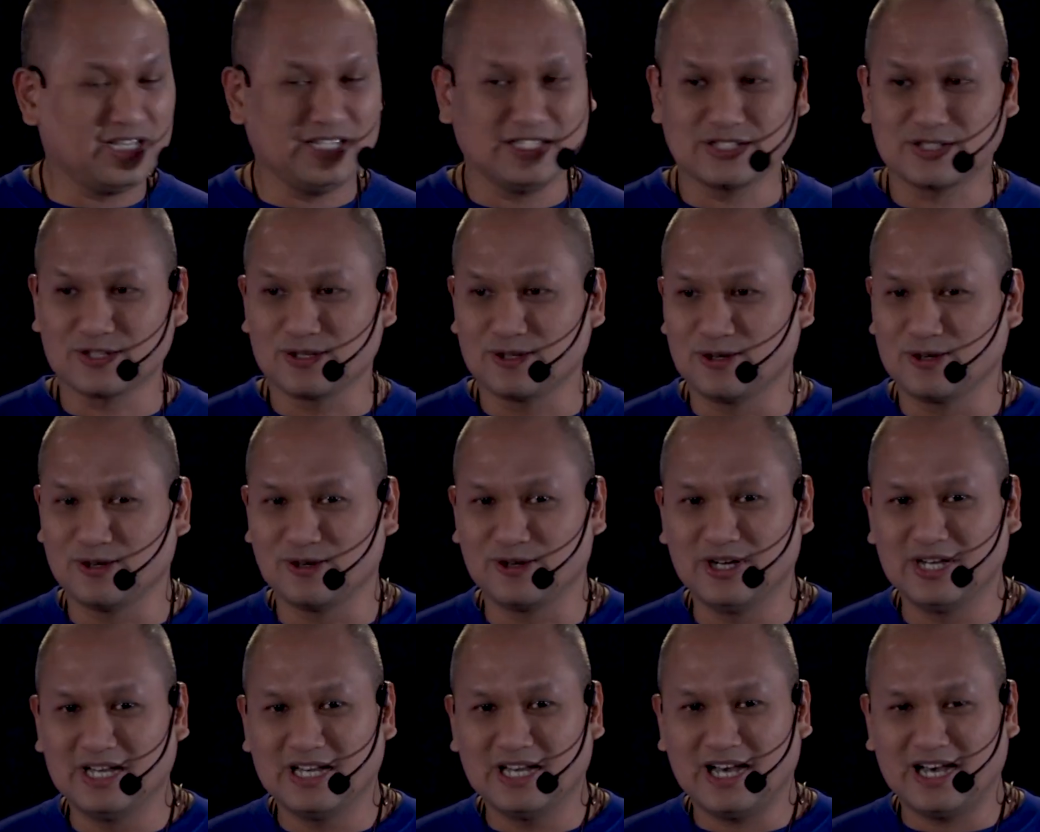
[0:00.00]

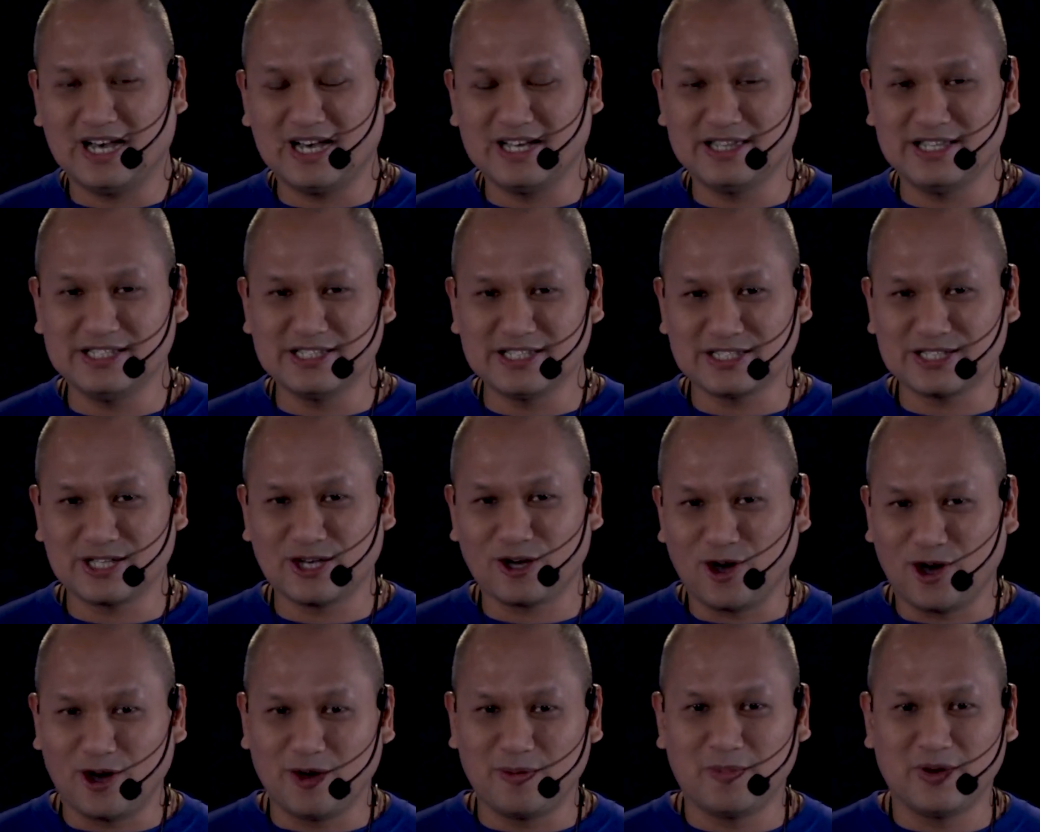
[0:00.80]
So, this is a
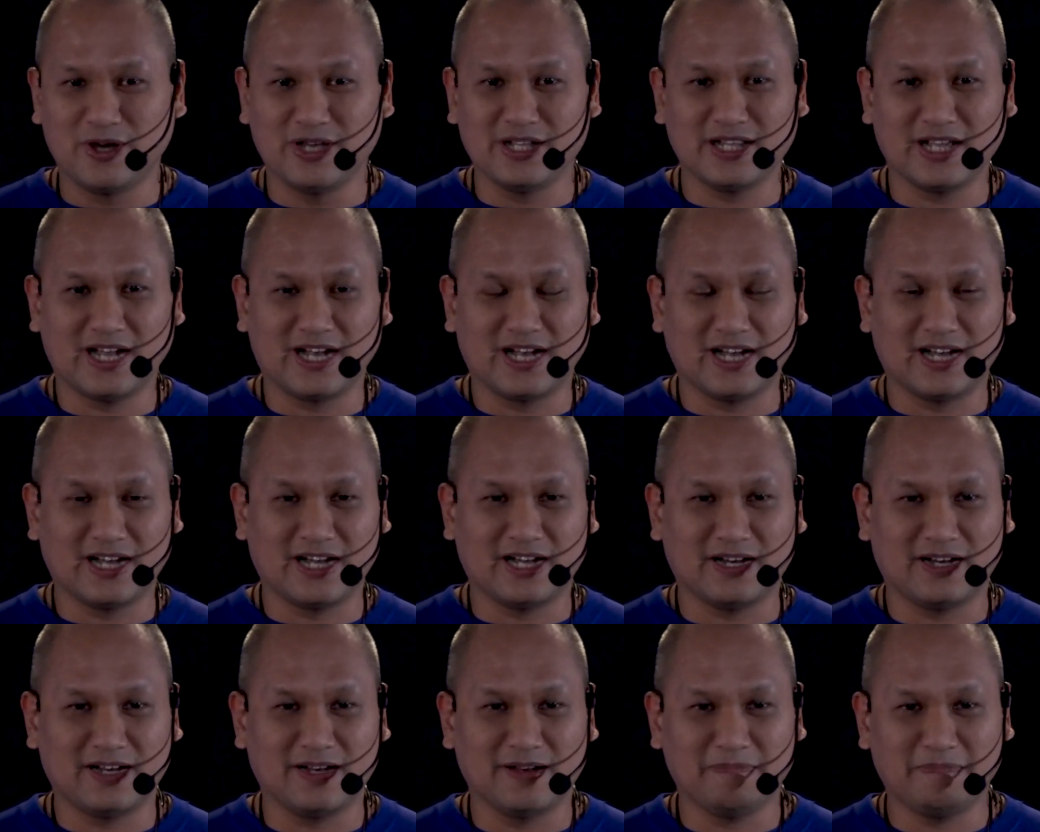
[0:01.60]
common
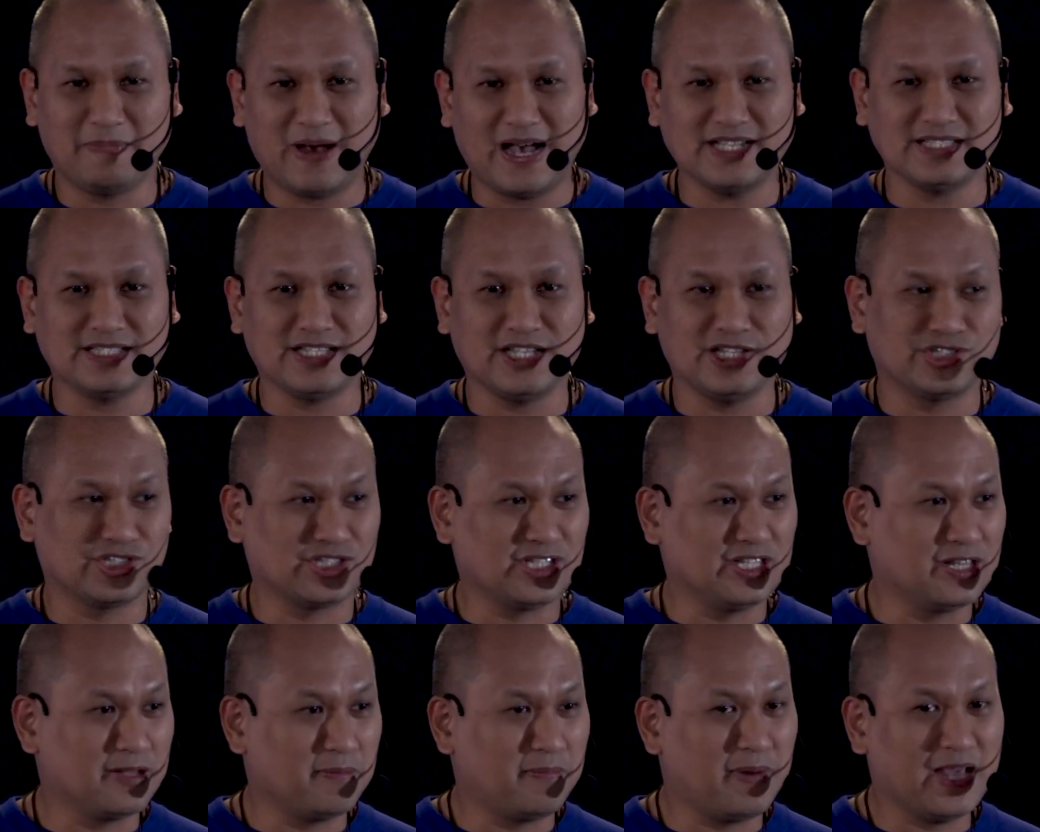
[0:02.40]
passage
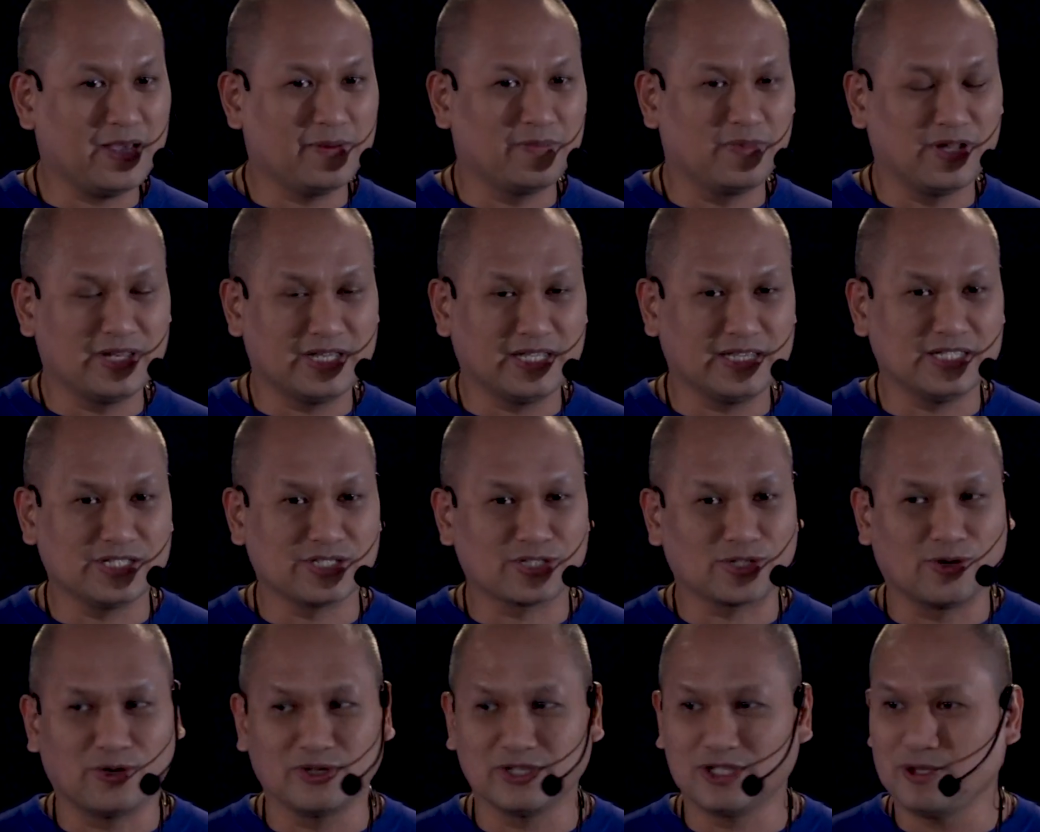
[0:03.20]
in the Bible that is
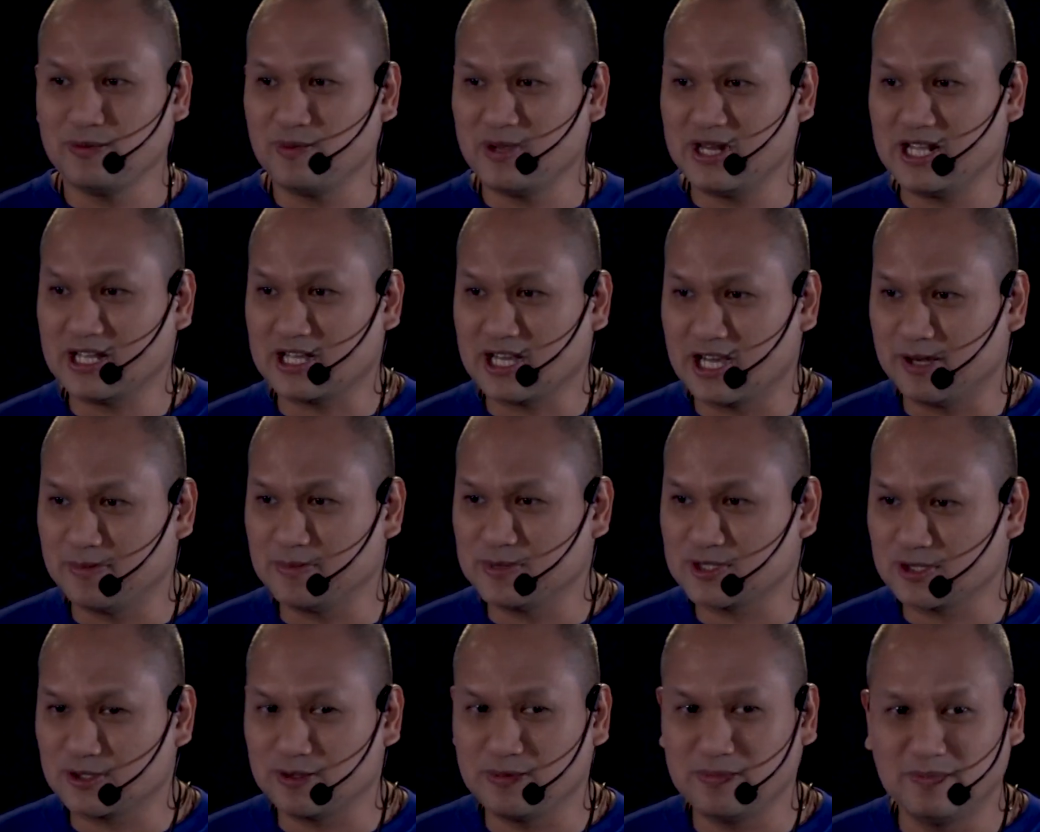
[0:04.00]
quoted when it
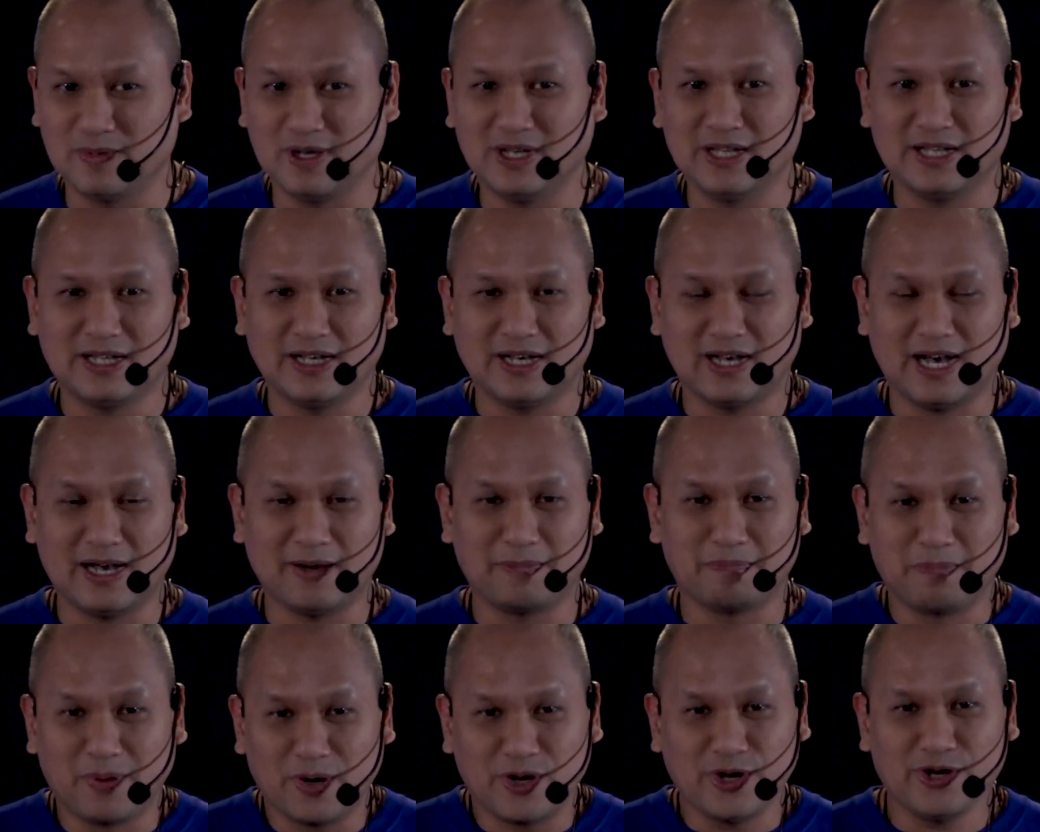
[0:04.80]
comes to
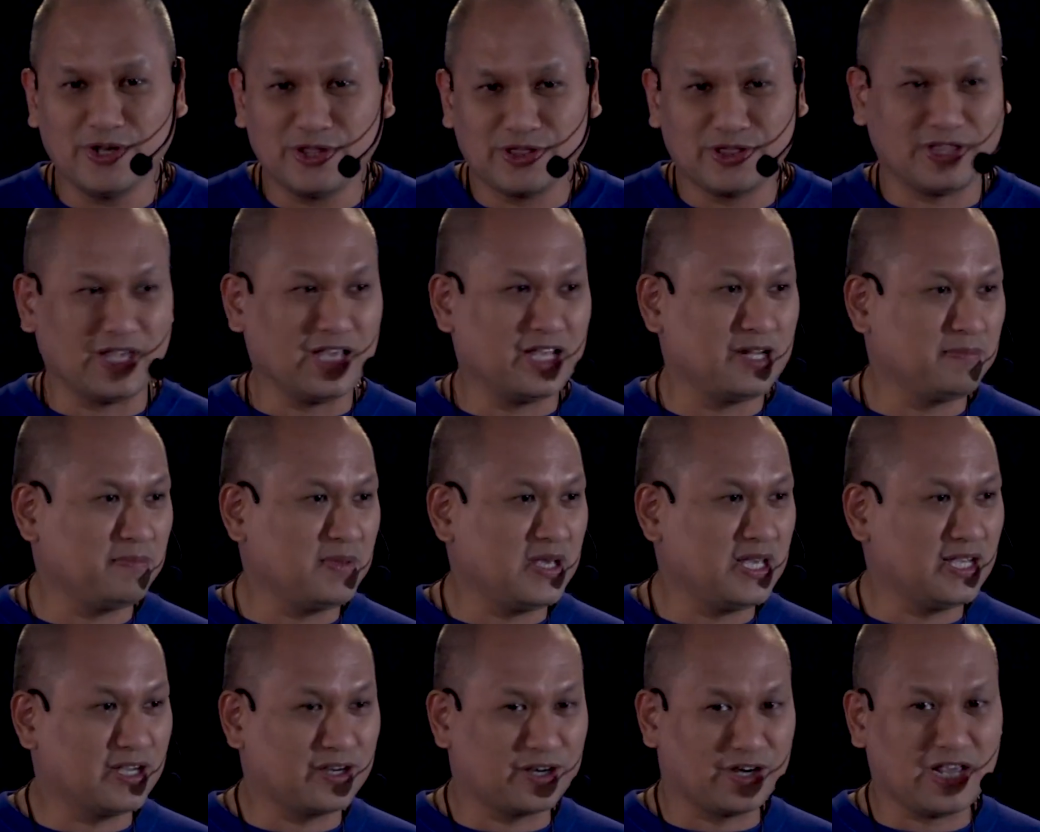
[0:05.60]
birth and
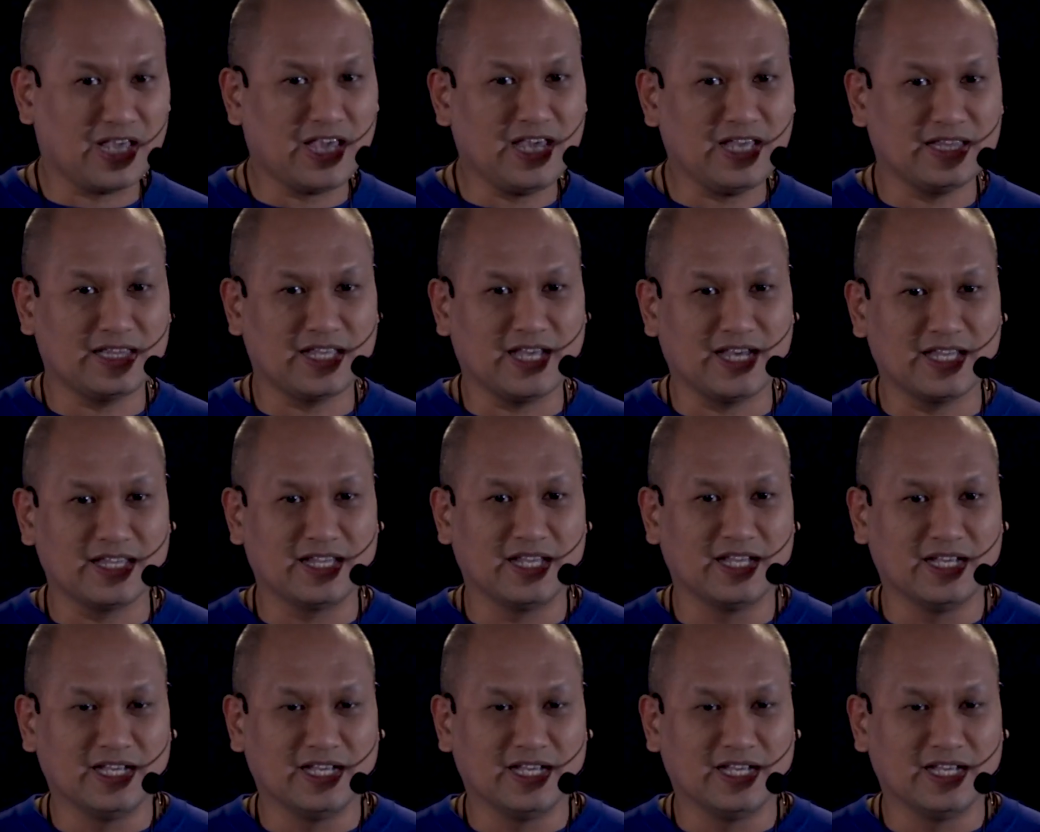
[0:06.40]
being created.